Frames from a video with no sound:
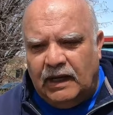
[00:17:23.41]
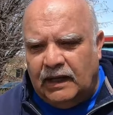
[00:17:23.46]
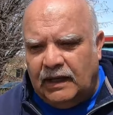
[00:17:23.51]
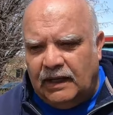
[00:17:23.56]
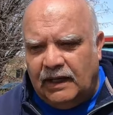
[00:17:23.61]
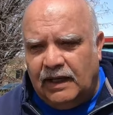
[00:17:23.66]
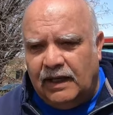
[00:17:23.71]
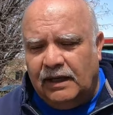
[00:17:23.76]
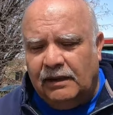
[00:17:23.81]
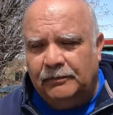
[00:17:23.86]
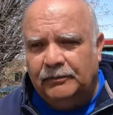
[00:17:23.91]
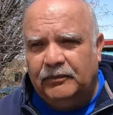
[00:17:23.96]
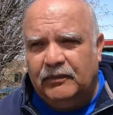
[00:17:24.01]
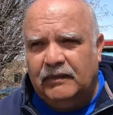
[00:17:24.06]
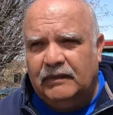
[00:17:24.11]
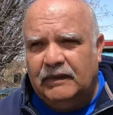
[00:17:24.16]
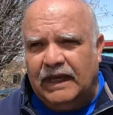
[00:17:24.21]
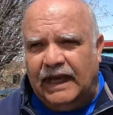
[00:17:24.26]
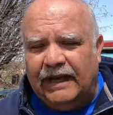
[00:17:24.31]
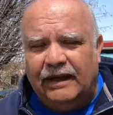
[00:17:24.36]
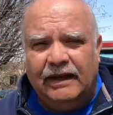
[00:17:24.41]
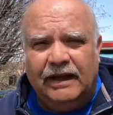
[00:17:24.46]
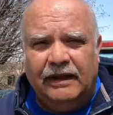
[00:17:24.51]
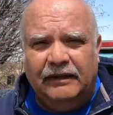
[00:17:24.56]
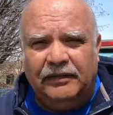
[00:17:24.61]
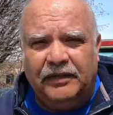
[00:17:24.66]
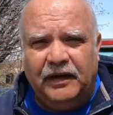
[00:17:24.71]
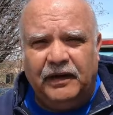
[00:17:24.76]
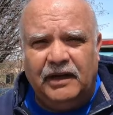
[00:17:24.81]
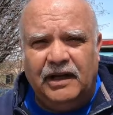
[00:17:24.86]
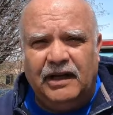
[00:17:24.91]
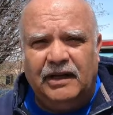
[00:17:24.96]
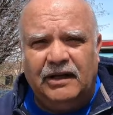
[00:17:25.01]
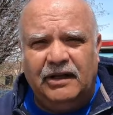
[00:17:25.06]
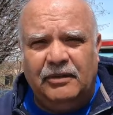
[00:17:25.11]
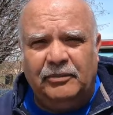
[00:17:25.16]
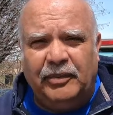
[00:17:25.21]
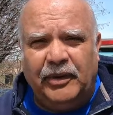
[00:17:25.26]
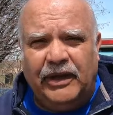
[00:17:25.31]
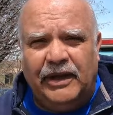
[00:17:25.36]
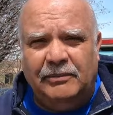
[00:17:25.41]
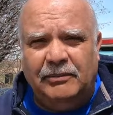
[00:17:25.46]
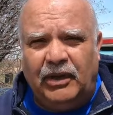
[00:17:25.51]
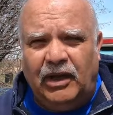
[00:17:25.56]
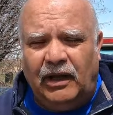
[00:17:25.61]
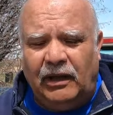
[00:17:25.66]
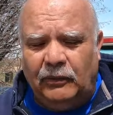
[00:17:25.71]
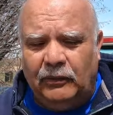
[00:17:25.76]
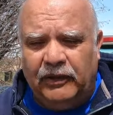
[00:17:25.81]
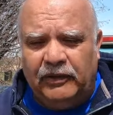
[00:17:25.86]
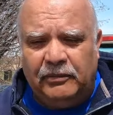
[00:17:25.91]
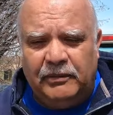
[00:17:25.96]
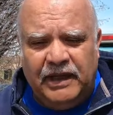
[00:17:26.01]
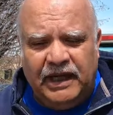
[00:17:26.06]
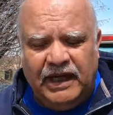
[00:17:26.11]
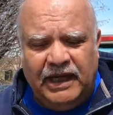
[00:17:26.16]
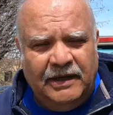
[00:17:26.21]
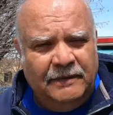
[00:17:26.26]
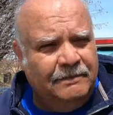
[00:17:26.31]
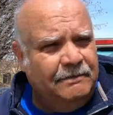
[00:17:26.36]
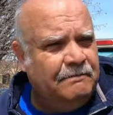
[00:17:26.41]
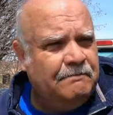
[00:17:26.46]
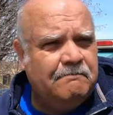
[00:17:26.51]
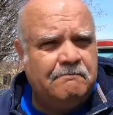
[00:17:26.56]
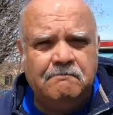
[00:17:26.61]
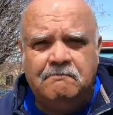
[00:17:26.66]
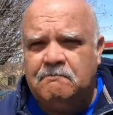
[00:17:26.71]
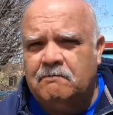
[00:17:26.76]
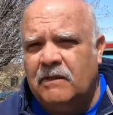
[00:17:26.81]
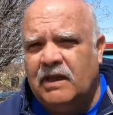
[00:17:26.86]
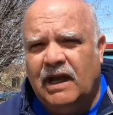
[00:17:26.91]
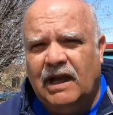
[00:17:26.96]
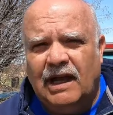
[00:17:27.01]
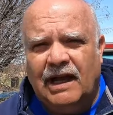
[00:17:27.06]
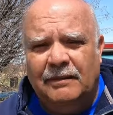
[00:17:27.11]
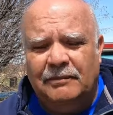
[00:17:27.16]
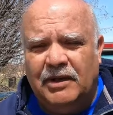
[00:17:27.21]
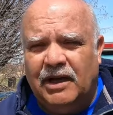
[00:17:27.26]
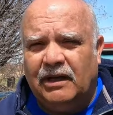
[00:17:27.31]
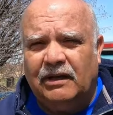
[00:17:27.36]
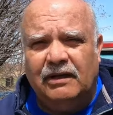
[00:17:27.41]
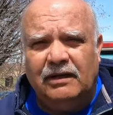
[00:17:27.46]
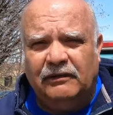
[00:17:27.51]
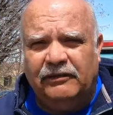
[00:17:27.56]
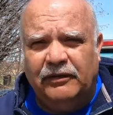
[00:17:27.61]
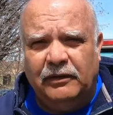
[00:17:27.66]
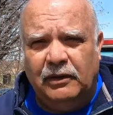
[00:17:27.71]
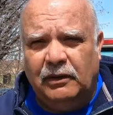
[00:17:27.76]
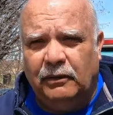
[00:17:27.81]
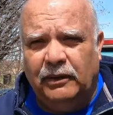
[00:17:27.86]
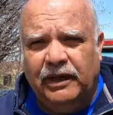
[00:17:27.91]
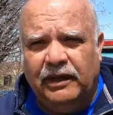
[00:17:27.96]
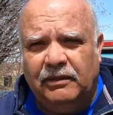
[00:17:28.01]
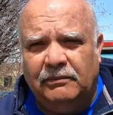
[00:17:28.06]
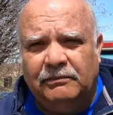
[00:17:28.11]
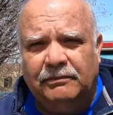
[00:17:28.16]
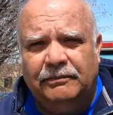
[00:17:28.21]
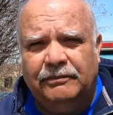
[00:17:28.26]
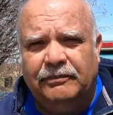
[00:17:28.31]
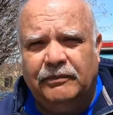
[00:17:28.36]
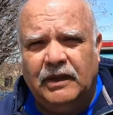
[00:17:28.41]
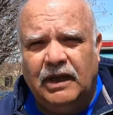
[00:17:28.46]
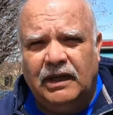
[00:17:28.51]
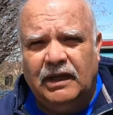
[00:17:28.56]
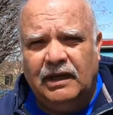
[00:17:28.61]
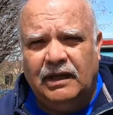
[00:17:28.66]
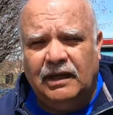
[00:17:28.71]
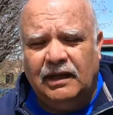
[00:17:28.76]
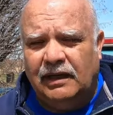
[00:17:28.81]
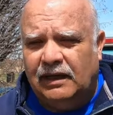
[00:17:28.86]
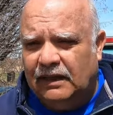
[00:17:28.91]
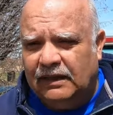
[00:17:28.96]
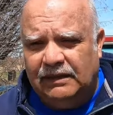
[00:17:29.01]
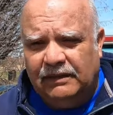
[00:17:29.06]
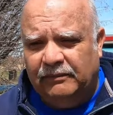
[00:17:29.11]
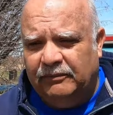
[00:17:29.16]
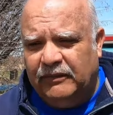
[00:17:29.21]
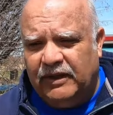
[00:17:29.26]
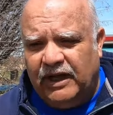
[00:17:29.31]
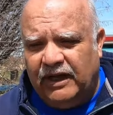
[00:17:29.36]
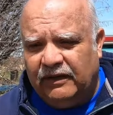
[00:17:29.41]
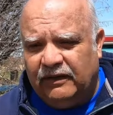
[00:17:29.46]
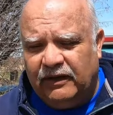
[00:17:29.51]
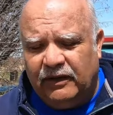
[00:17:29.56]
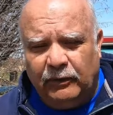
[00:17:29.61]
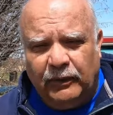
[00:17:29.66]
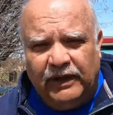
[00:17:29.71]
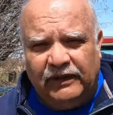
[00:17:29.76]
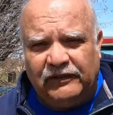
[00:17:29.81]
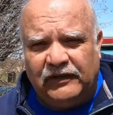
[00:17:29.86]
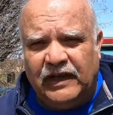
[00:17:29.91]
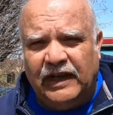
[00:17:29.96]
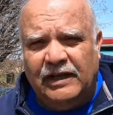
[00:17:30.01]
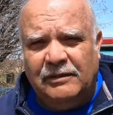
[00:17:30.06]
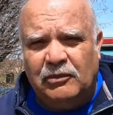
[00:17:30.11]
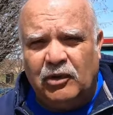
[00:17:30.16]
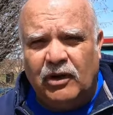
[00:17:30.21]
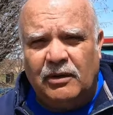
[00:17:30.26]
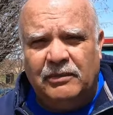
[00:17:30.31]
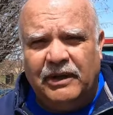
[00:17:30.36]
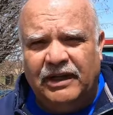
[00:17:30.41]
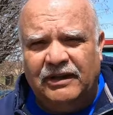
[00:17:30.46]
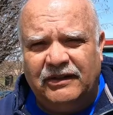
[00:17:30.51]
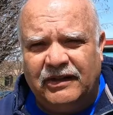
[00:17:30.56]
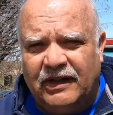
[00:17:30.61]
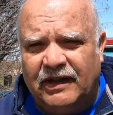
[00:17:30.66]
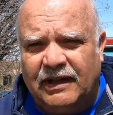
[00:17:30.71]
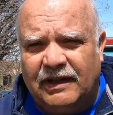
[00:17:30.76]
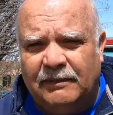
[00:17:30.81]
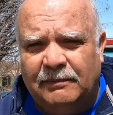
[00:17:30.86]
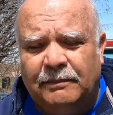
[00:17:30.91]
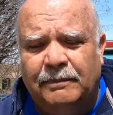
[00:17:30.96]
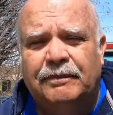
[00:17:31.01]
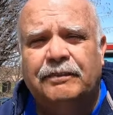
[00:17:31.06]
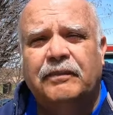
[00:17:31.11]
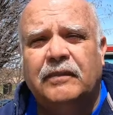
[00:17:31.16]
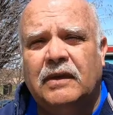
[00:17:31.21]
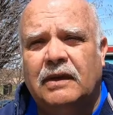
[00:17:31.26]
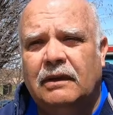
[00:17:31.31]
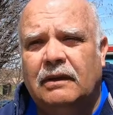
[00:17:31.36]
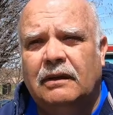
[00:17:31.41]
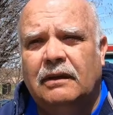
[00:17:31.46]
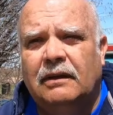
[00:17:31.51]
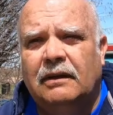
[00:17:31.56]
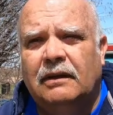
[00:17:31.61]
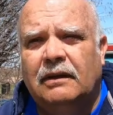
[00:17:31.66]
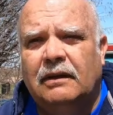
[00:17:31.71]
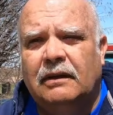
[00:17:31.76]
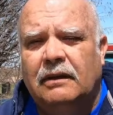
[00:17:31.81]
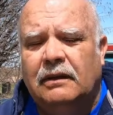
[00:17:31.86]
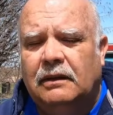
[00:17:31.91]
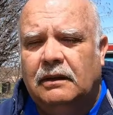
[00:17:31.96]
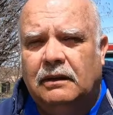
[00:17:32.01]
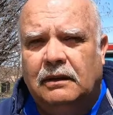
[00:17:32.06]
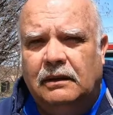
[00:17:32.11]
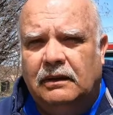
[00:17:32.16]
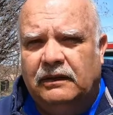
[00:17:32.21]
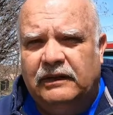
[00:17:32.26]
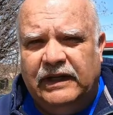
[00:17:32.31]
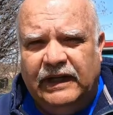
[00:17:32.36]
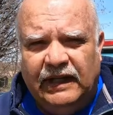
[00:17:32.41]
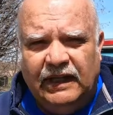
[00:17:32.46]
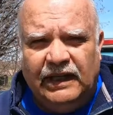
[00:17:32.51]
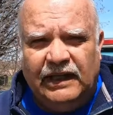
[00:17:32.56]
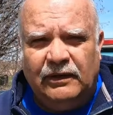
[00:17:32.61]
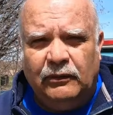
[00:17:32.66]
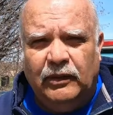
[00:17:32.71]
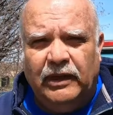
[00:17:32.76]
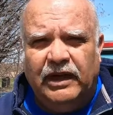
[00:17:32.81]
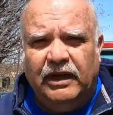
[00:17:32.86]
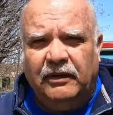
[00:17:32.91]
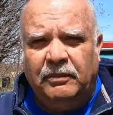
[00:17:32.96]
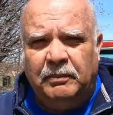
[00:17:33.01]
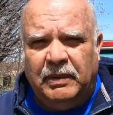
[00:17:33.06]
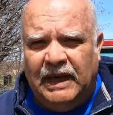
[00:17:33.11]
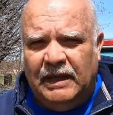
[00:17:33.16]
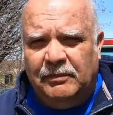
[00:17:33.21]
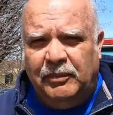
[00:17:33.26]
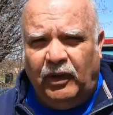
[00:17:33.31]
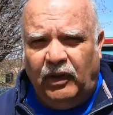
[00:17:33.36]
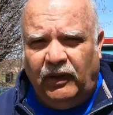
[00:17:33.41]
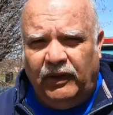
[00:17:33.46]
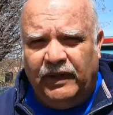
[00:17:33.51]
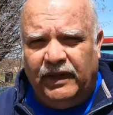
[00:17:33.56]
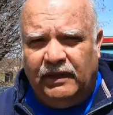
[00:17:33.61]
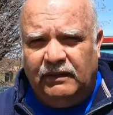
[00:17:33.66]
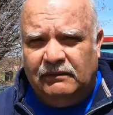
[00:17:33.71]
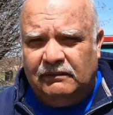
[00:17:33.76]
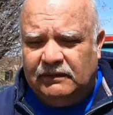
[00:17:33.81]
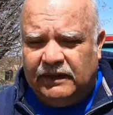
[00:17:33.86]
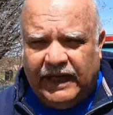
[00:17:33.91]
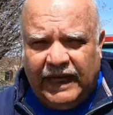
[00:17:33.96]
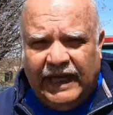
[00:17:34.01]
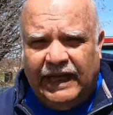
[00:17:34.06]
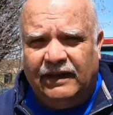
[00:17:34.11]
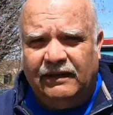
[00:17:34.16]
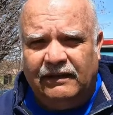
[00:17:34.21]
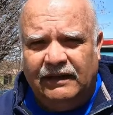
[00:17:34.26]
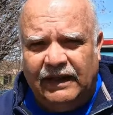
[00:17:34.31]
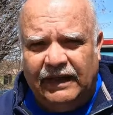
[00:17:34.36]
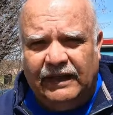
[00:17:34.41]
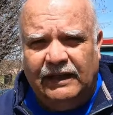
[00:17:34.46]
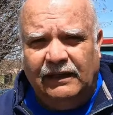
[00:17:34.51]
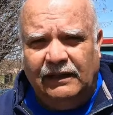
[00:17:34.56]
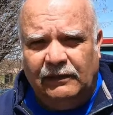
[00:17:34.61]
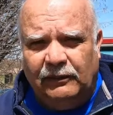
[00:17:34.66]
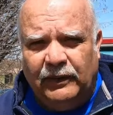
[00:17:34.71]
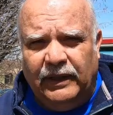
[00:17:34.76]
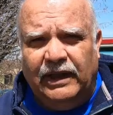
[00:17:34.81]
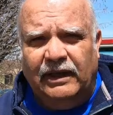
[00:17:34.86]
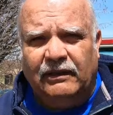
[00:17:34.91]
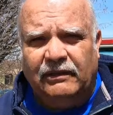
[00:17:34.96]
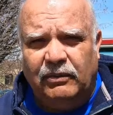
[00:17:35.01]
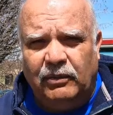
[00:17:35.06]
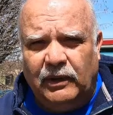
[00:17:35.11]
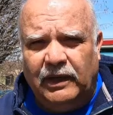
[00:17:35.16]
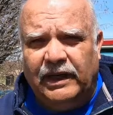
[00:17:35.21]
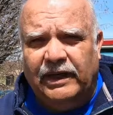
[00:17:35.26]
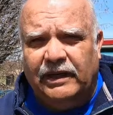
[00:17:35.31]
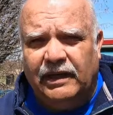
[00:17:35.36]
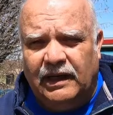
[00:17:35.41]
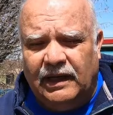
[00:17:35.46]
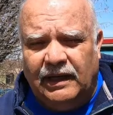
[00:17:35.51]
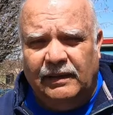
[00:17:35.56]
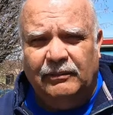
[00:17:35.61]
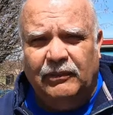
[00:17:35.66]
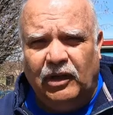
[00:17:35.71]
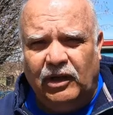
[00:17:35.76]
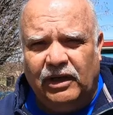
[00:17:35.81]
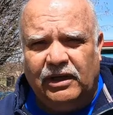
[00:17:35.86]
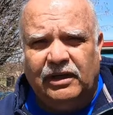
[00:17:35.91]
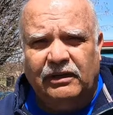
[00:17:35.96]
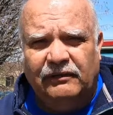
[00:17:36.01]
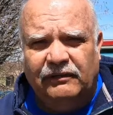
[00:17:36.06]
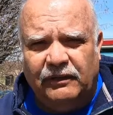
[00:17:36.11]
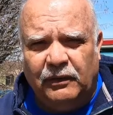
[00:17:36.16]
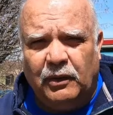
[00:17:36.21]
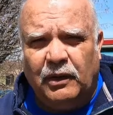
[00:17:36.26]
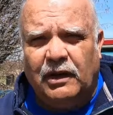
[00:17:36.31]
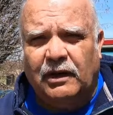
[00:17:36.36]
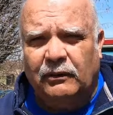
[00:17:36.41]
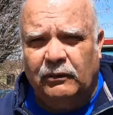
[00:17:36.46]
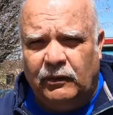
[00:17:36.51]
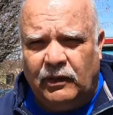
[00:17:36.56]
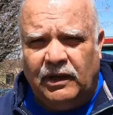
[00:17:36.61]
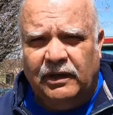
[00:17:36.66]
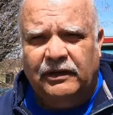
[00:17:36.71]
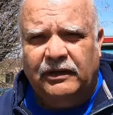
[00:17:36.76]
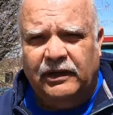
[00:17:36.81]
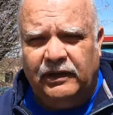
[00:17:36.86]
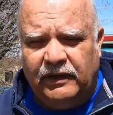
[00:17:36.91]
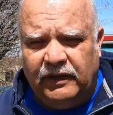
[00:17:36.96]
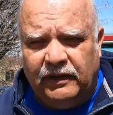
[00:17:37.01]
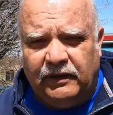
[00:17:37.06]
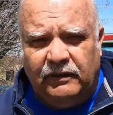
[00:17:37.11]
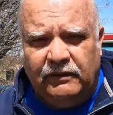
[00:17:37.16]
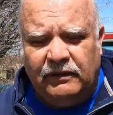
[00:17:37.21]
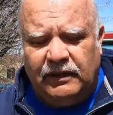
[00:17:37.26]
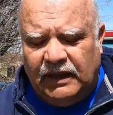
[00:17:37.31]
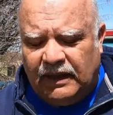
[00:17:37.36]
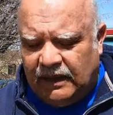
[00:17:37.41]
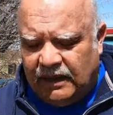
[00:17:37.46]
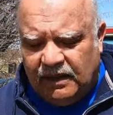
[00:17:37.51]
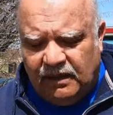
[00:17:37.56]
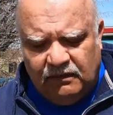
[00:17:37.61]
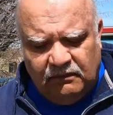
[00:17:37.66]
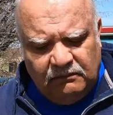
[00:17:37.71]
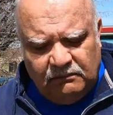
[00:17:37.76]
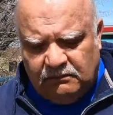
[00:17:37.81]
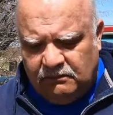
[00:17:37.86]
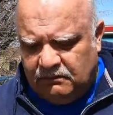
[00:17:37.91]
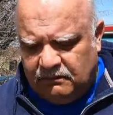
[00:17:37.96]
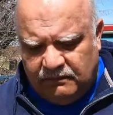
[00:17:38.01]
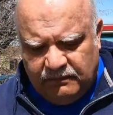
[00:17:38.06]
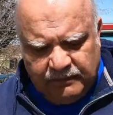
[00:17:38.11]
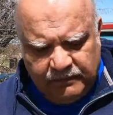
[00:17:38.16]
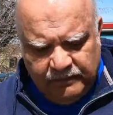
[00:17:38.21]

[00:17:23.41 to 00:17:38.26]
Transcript: uh, yeah, if they're not going to play ball with me, I'm not going to fool with them. Uh, I'm not going to waste any more of my time dealing with people that can't deal with what I'm looking for and wanting to do. Um,